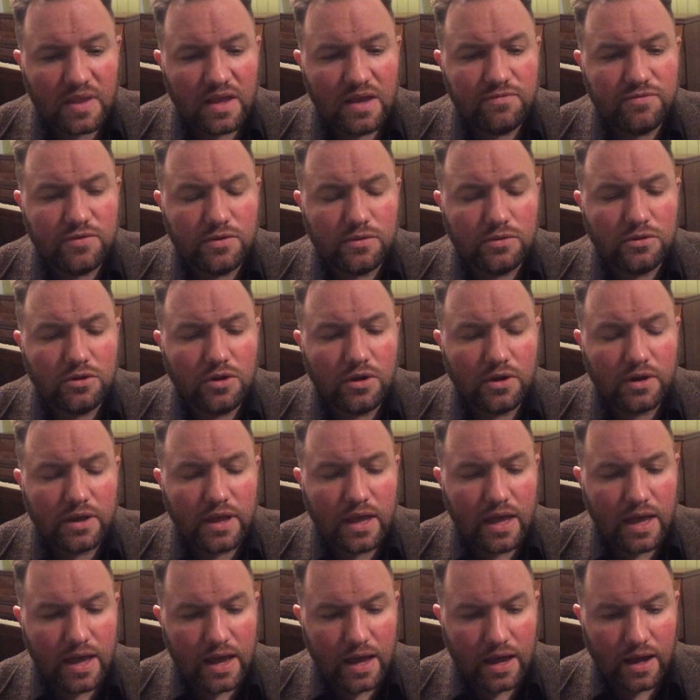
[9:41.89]
If you look
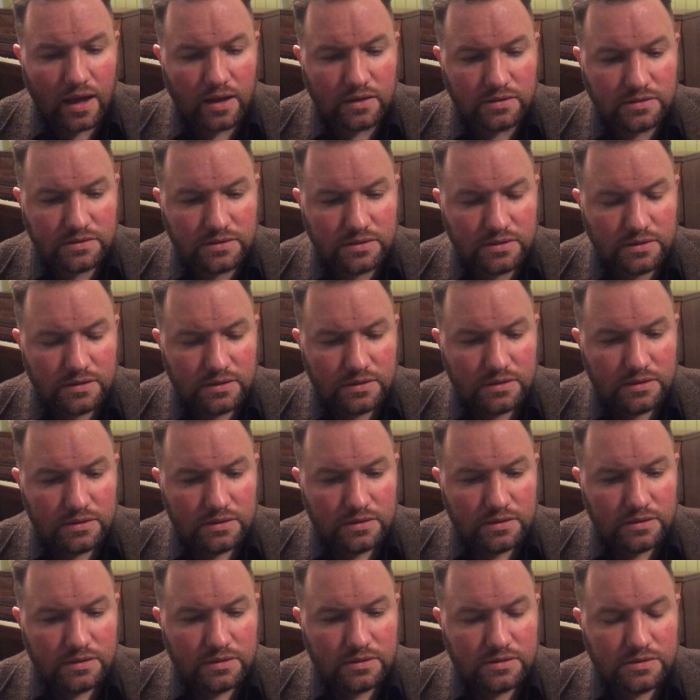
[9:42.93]
at
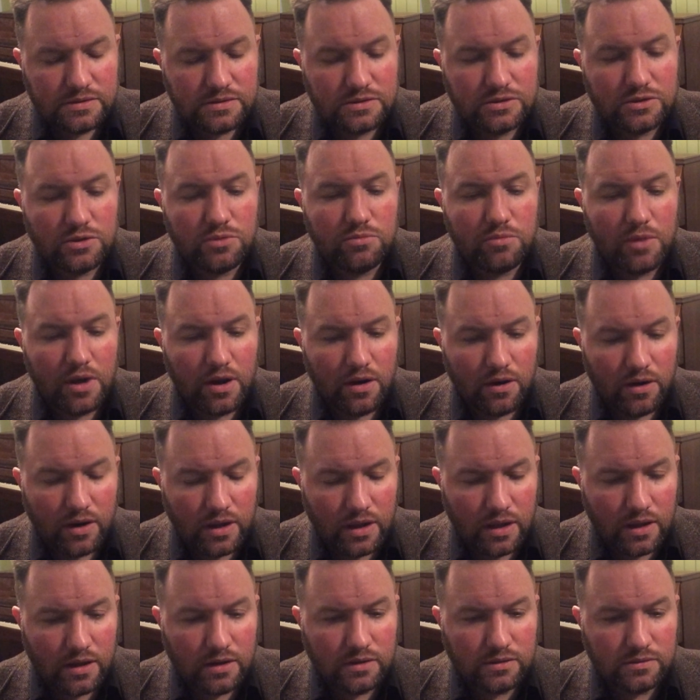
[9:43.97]

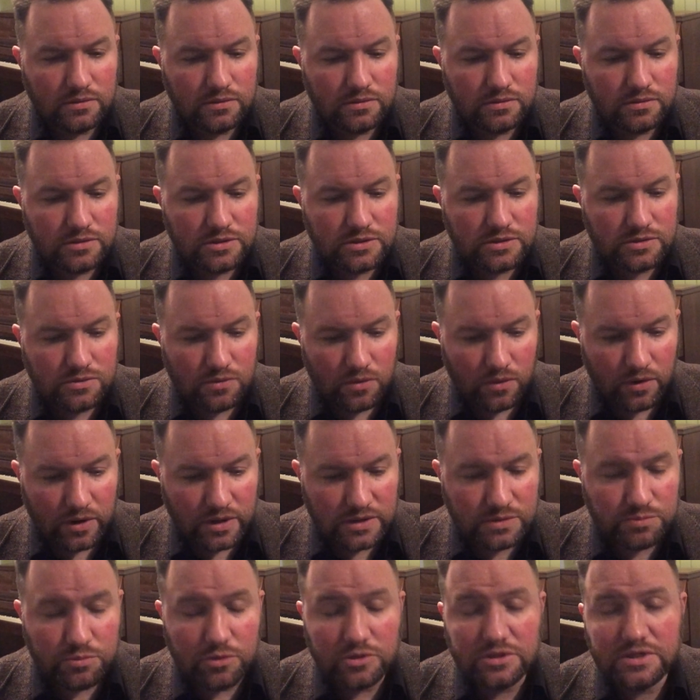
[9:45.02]
Sumerian
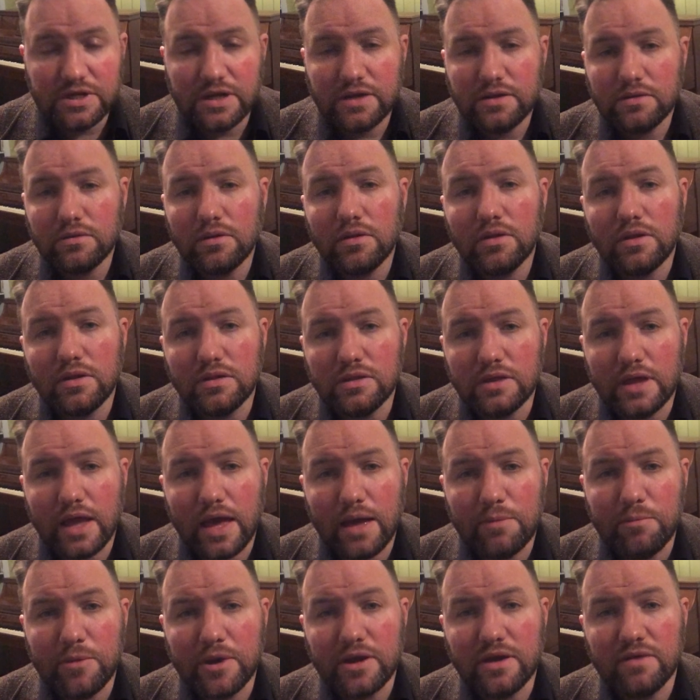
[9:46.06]
stories, particularly the
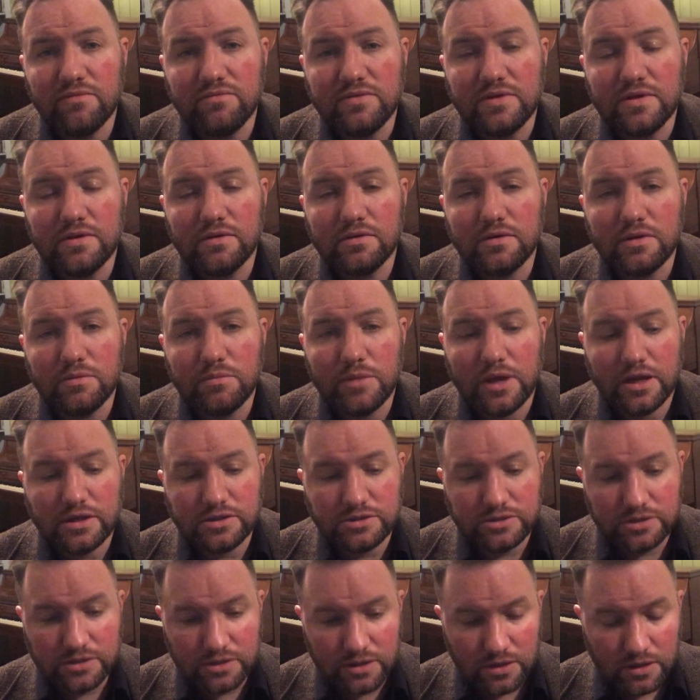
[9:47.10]
Epic of
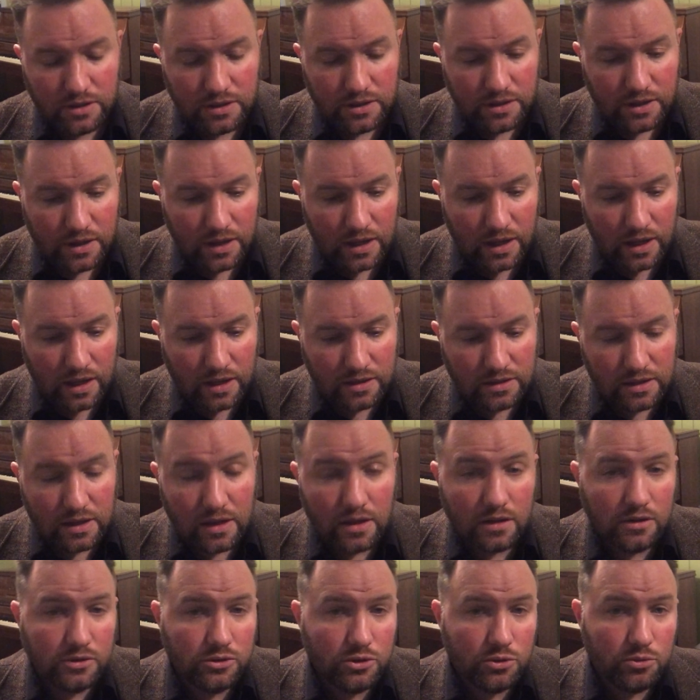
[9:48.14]
Gilgamesh and the
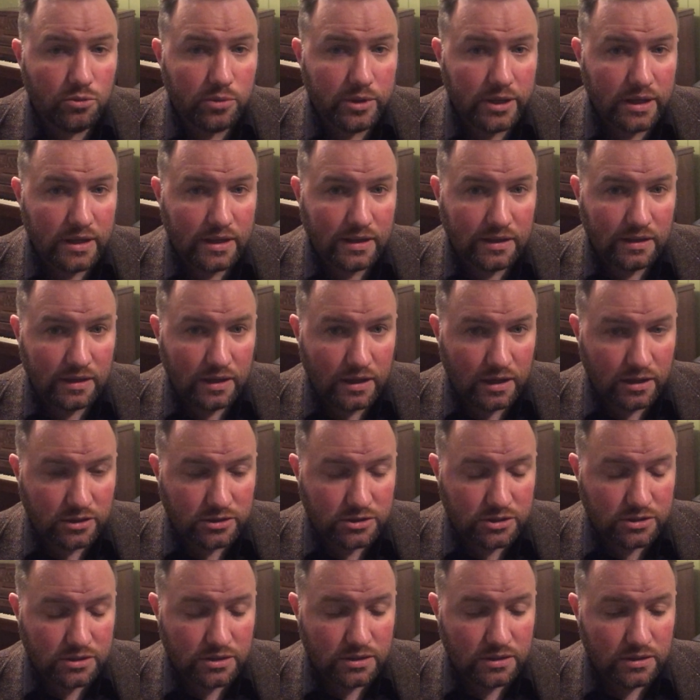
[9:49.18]
Enuma
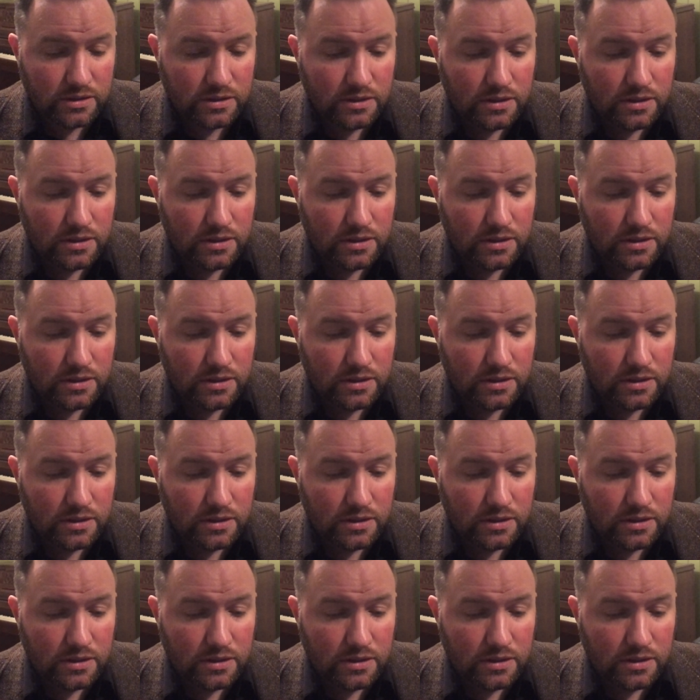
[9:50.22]
Elish,